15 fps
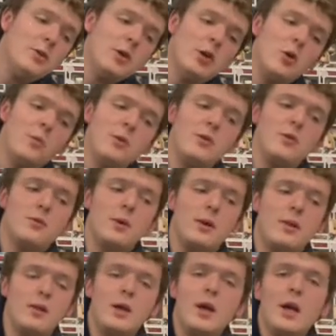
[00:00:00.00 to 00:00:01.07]
it opens with
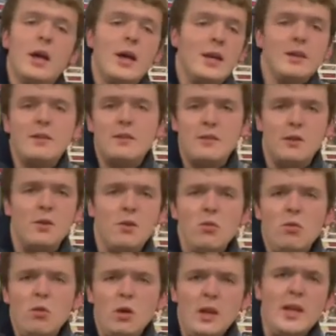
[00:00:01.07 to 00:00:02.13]
It's
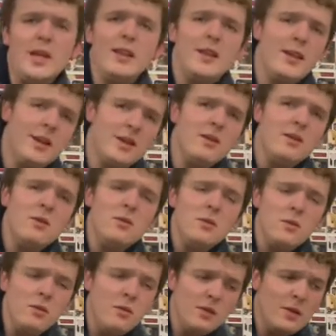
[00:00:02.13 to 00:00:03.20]
Only Love
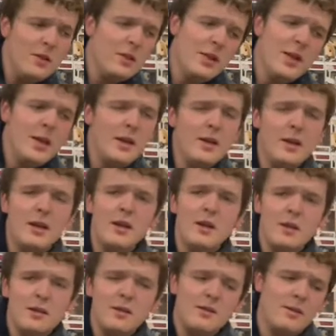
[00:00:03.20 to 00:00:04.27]
and That
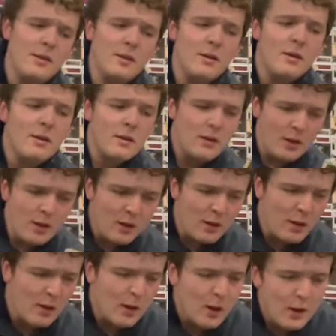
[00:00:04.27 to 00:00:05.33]
Is All.
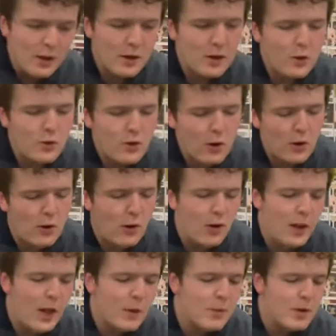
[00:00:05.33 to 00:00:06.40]
Then it goes, Girl,
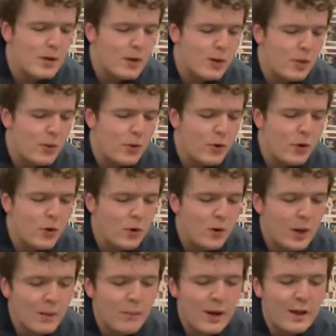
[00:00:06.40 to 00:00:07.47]
I'm looking through you
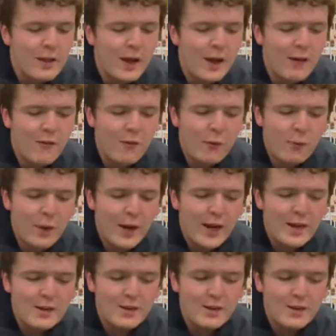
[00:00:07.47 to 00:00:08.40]
in my life, wait